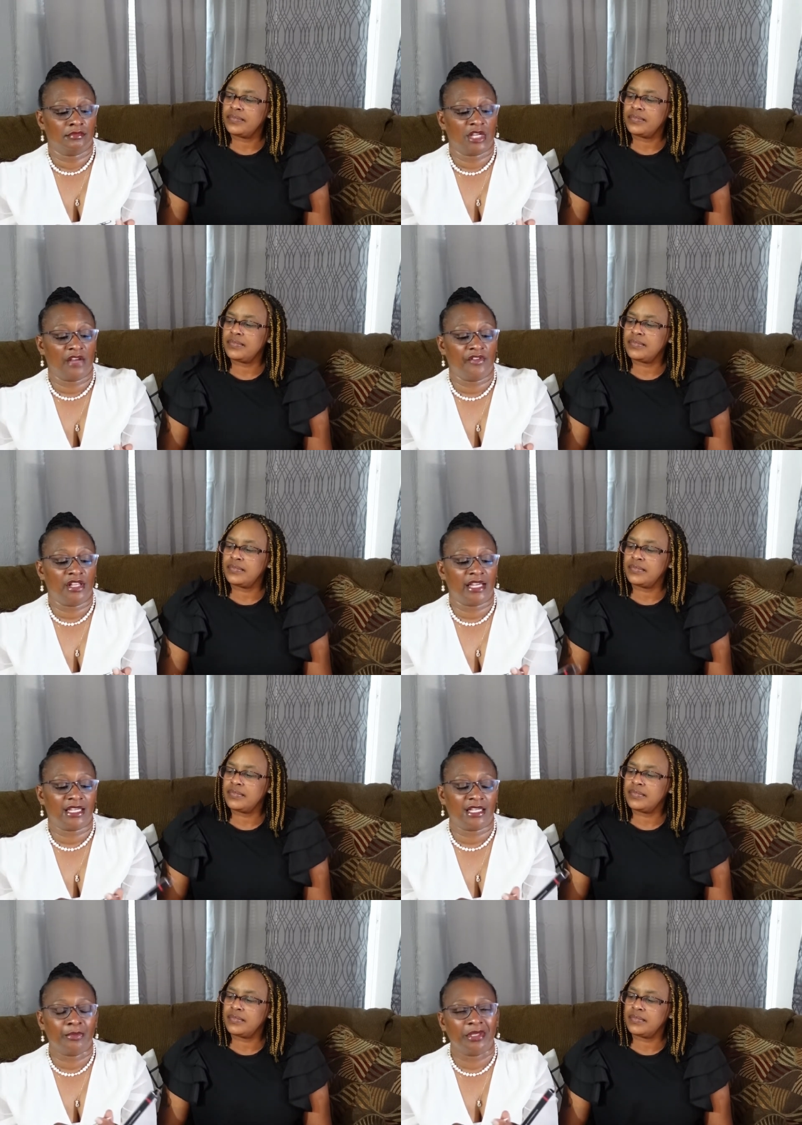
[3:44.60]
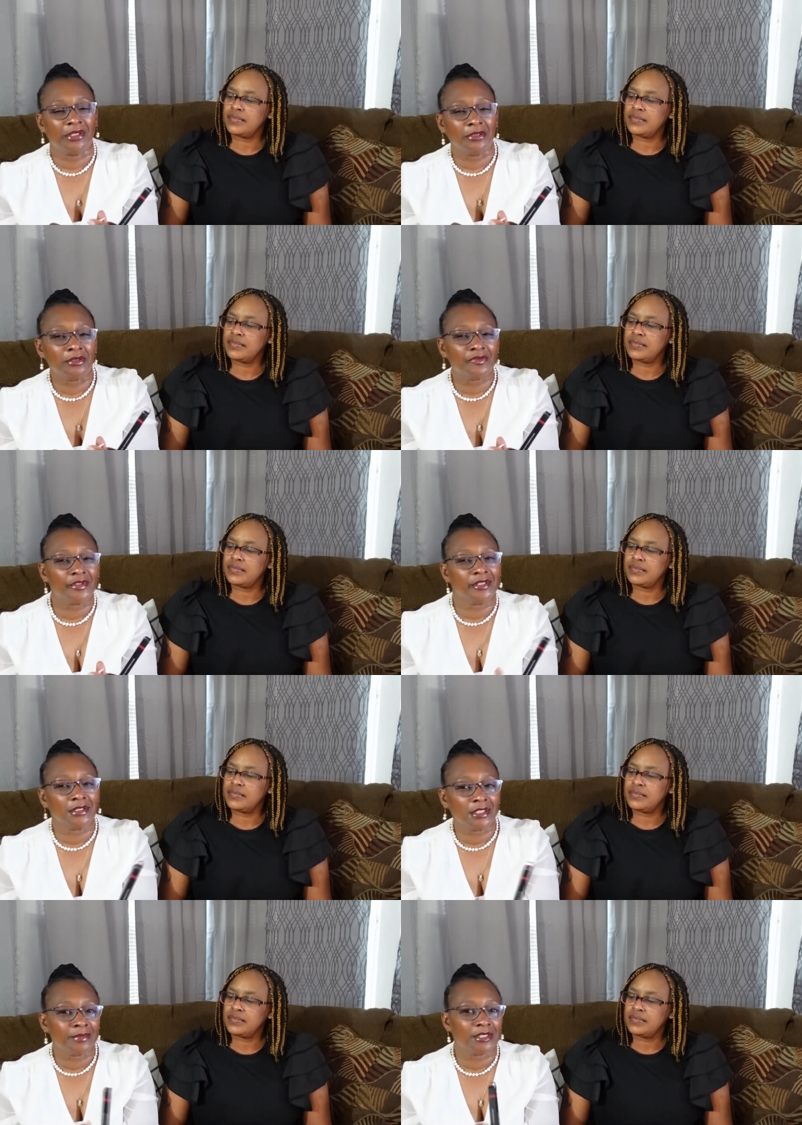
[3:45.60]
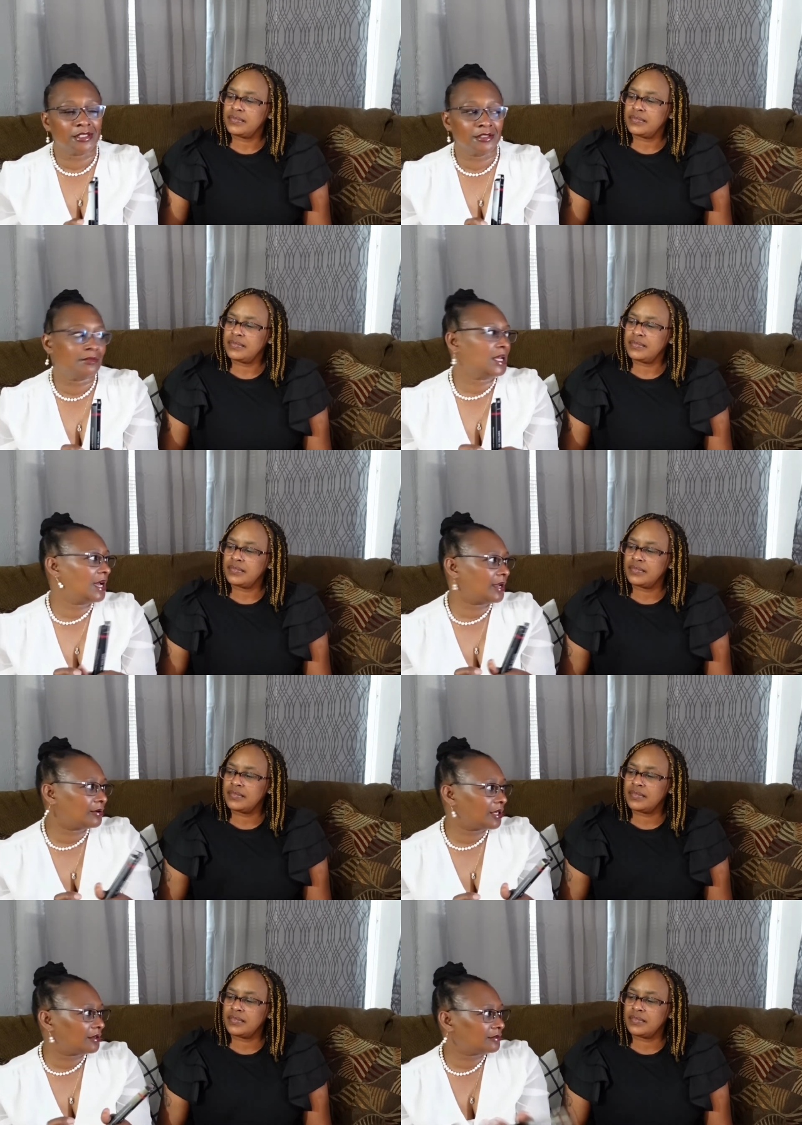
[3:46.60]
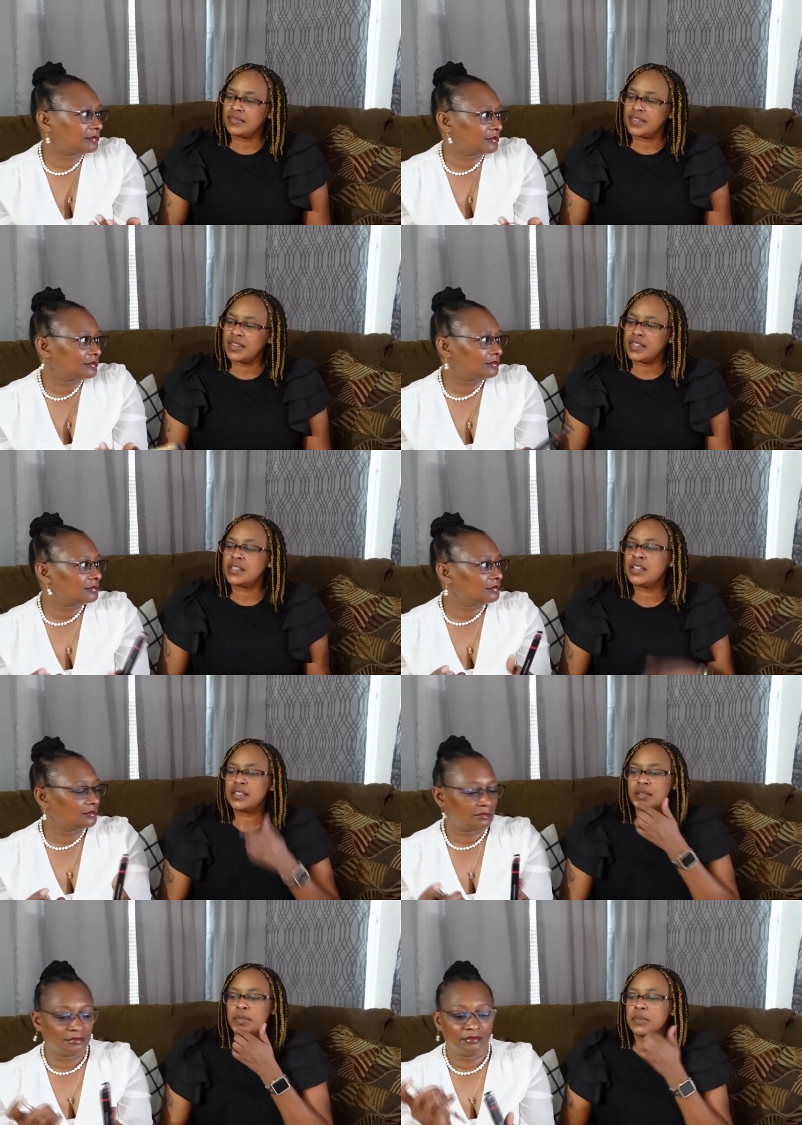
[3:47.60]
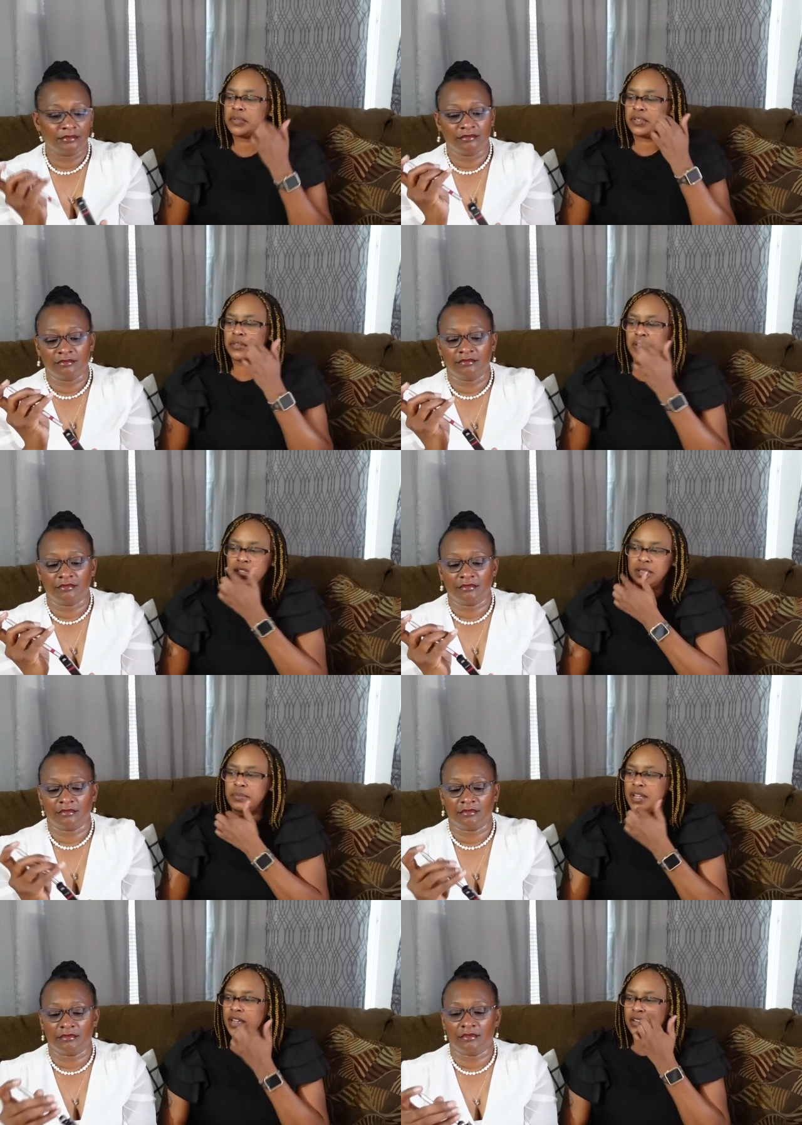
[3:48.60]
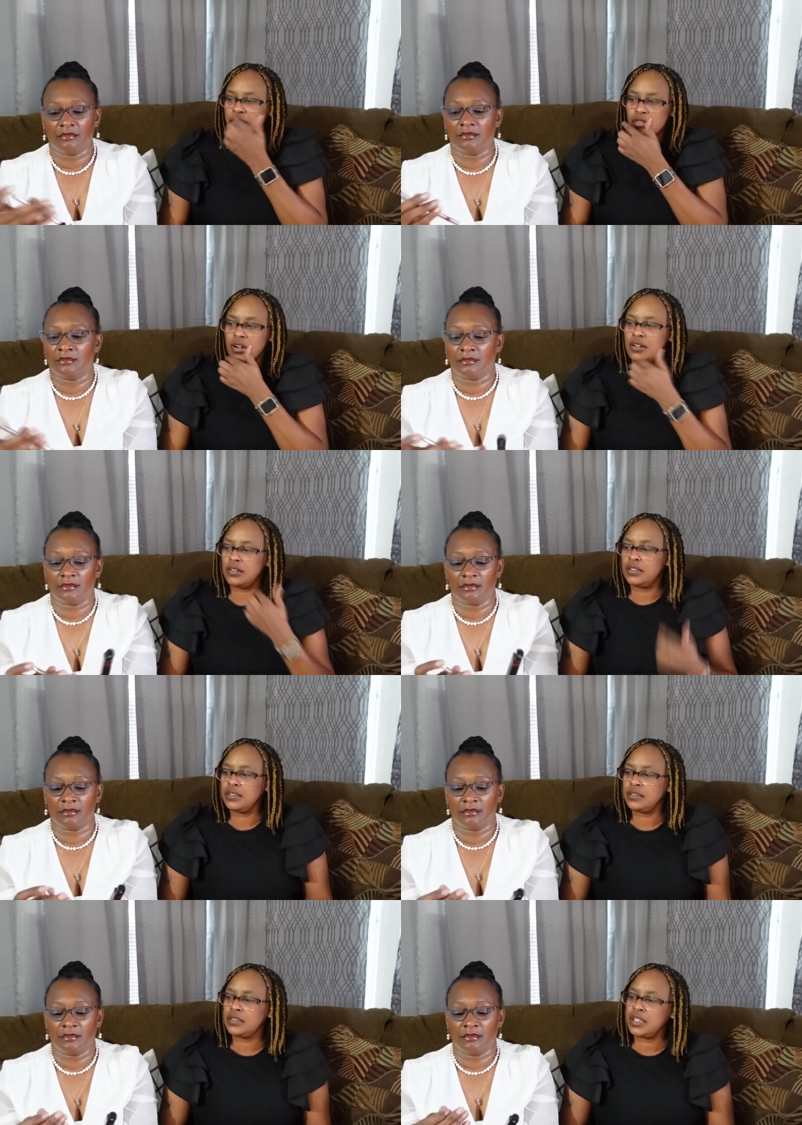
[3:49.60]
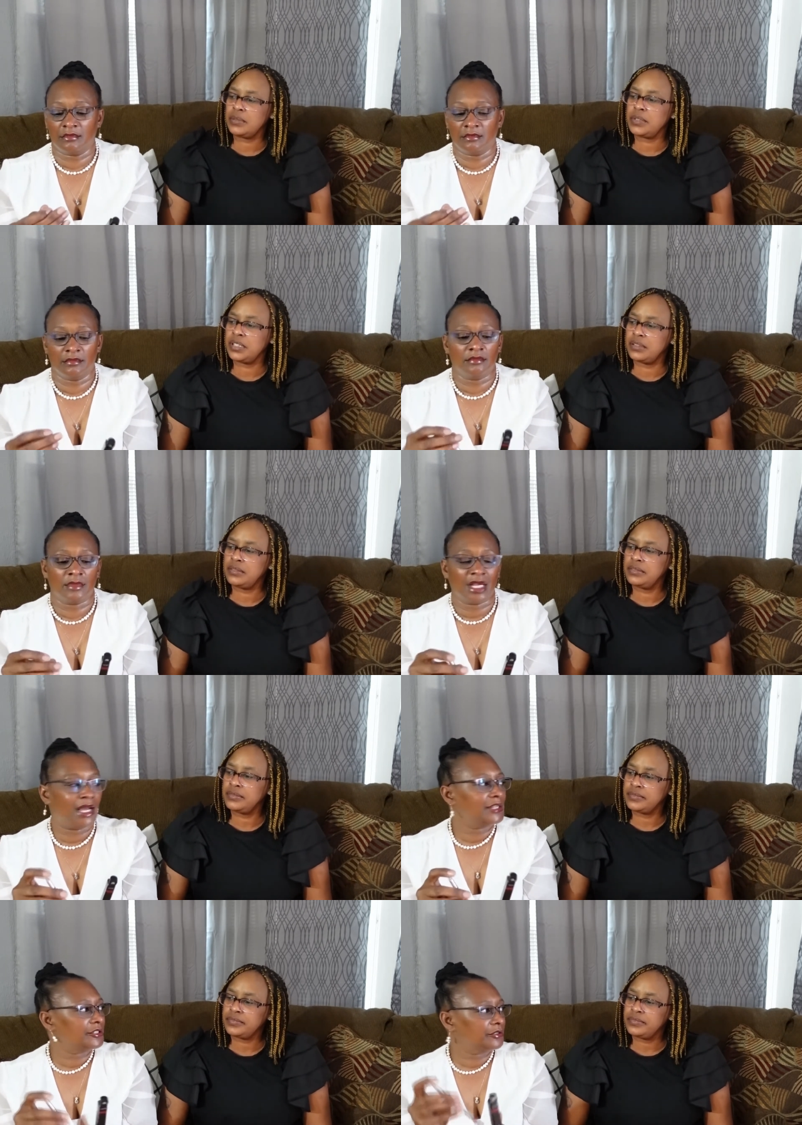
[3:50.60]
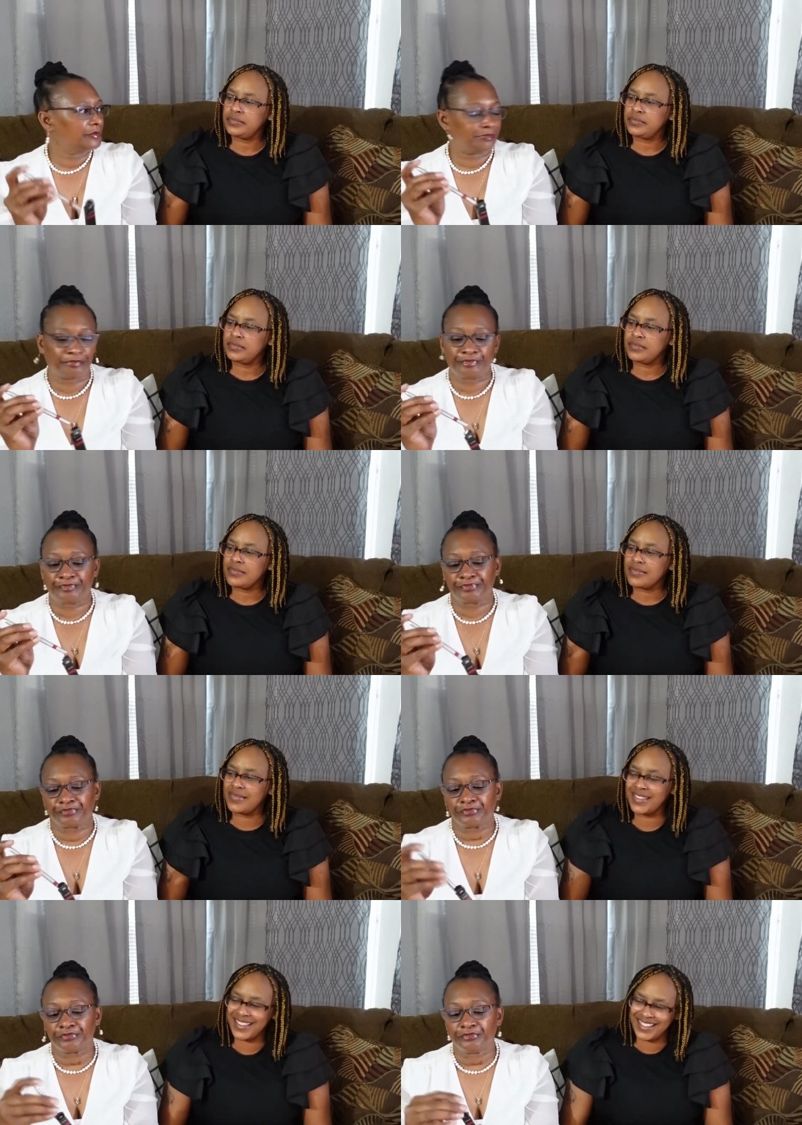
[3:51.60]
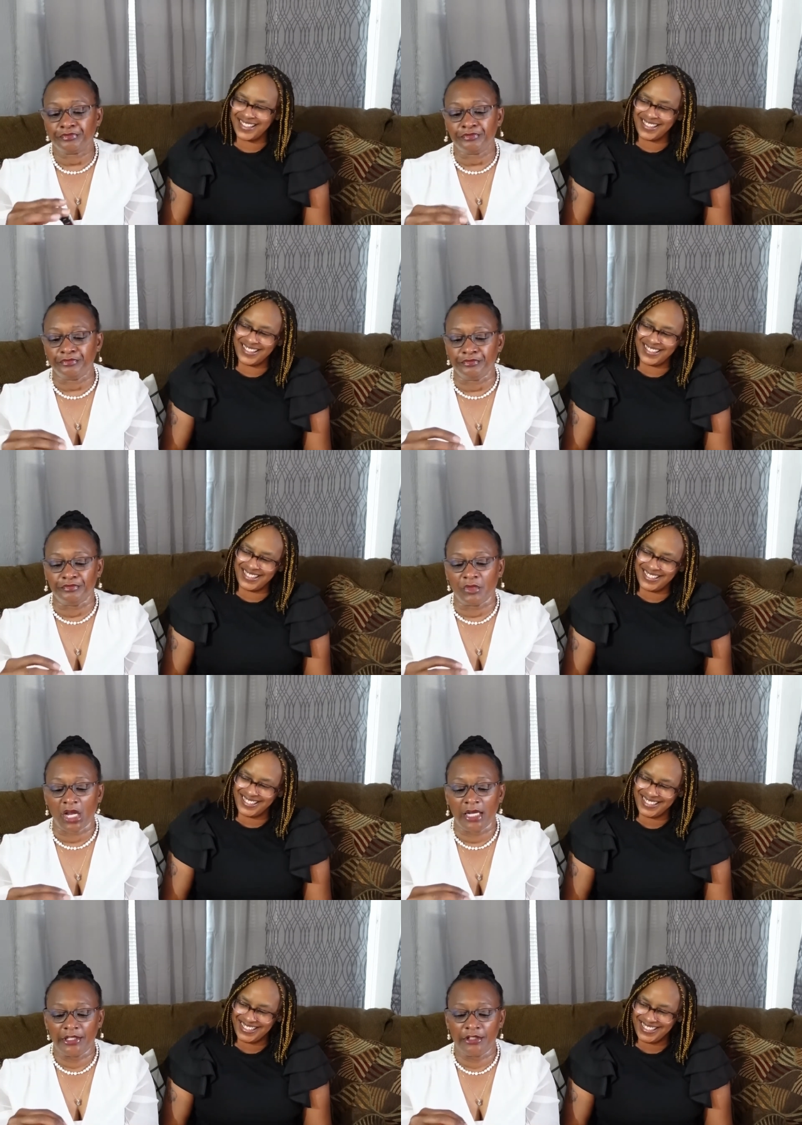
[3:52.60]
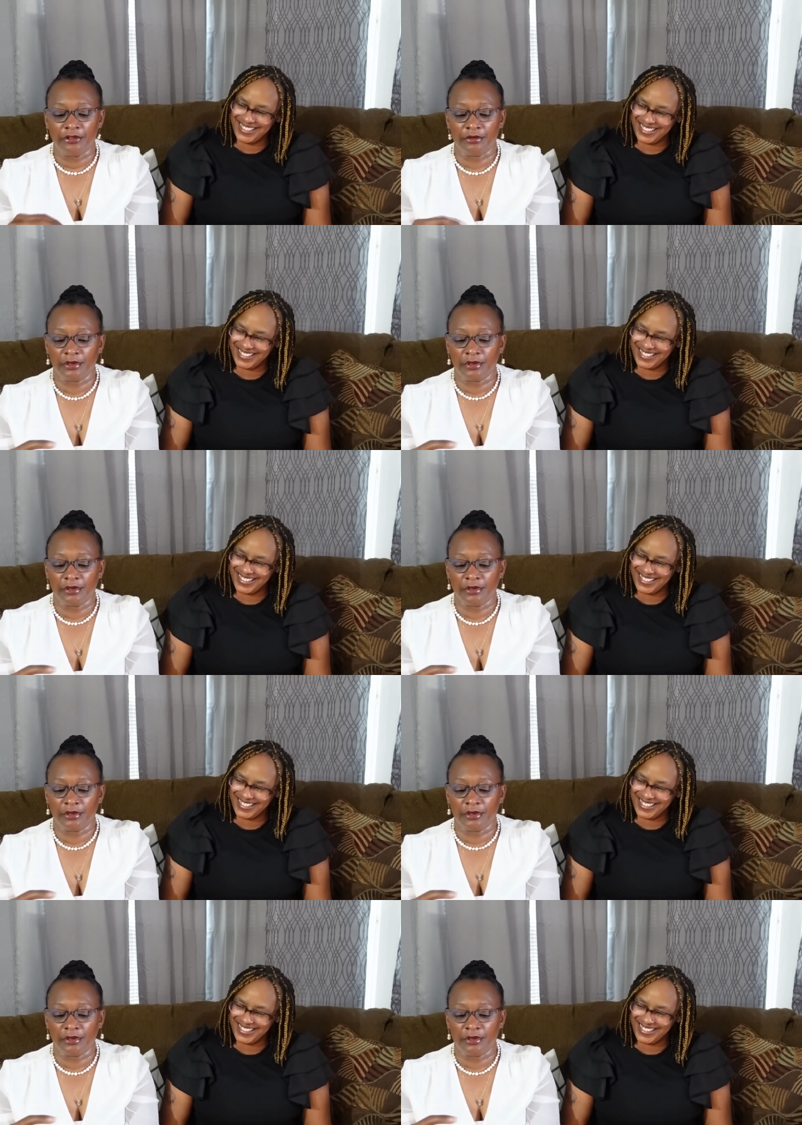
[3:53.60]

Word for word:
Speaker 1: I feel like it could be used for your lips too. I don't know.
Speaker 2: Yeah, some people do the lip liner draw on type deal.
Speaker 1: I do. I do.